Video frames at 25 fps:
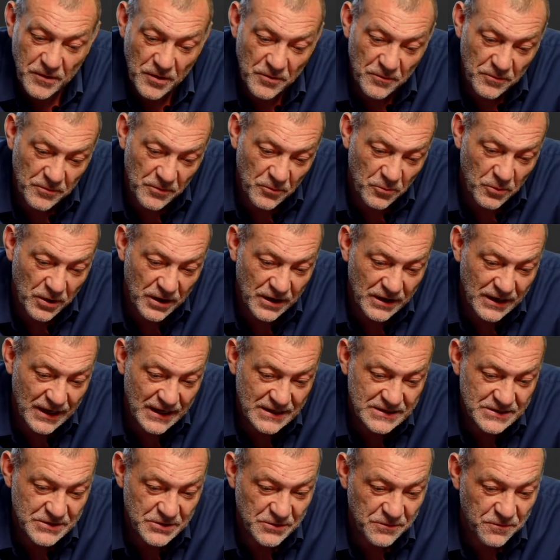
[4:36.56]

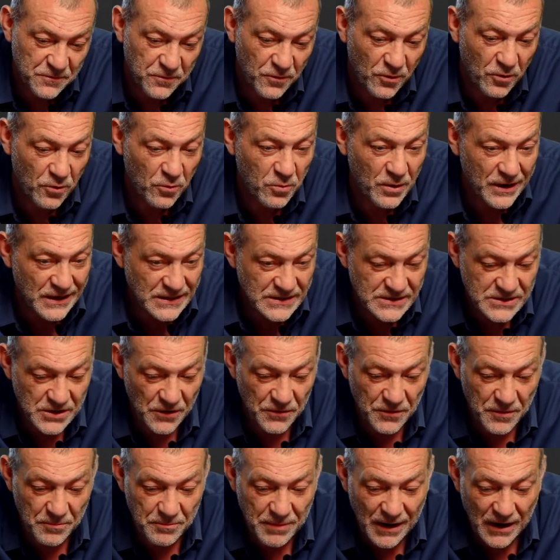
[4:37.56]
Leicester 4 wins
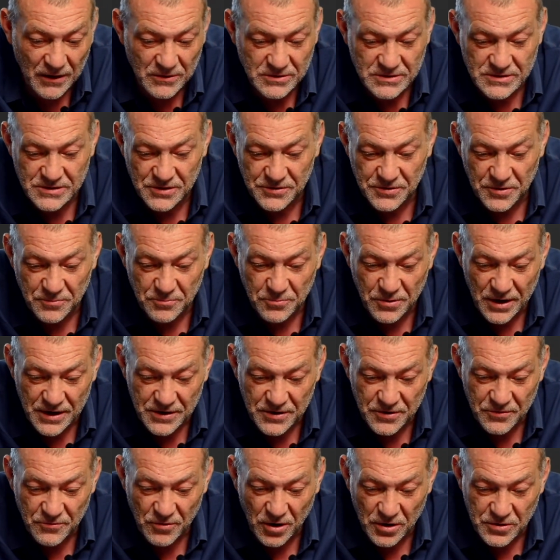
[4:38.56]
on the bounce under
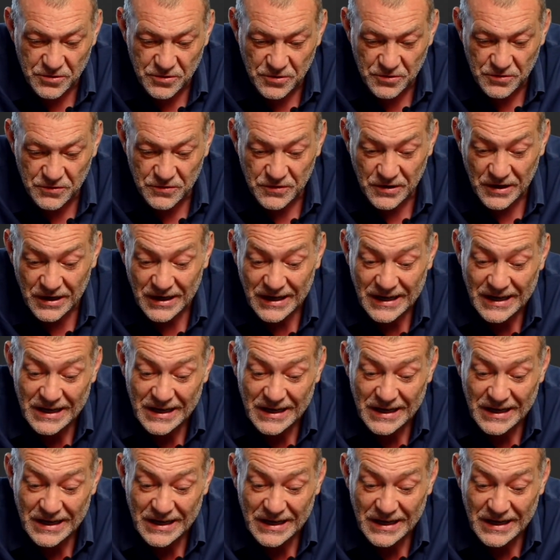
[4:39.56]
Brendan Rodgers.